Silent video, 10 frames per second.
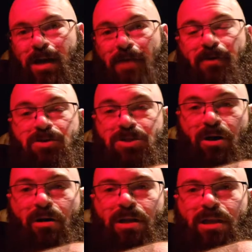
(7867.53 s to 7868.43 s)
I first
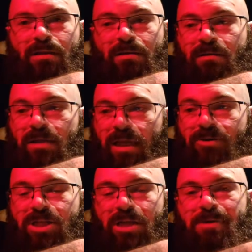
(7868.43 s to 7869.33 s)
started, it
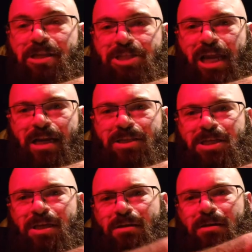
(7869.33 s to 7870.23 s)
was a little bit
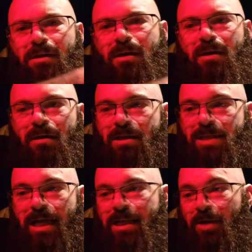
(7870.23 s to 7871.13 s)
challenging because
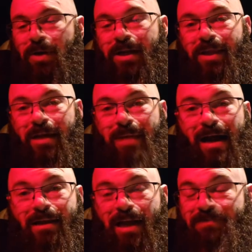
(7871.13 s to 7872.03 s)
I didn't know anything
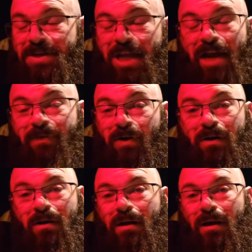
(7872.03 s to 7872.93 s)
about it. I've
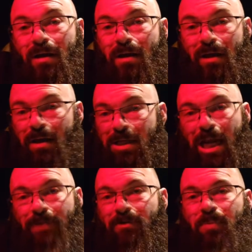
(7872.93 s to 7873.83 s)
never
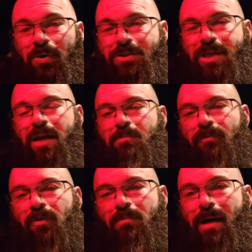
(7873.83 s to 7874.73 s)
pulled tank
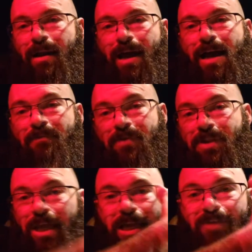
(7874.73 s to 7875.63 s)
before in my life,
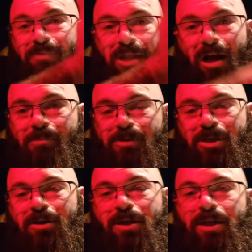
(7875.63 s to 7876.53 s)
and they gave me the
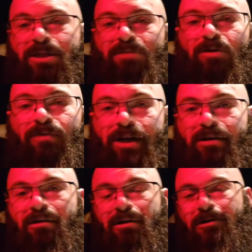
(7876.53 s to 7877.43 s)
opportunity to come over
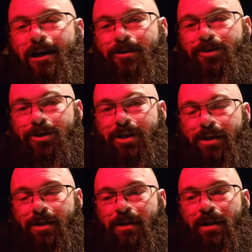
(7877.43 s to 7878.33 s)
here and learn how to do it,
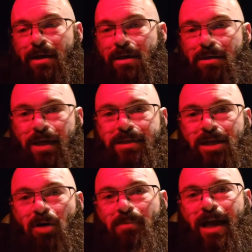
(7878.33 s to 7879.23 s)
and they
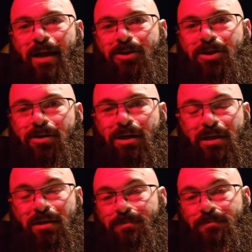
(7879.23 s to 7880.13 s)
taught me how to do it,
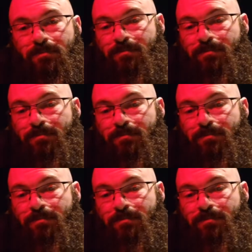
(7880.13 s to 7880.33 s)
and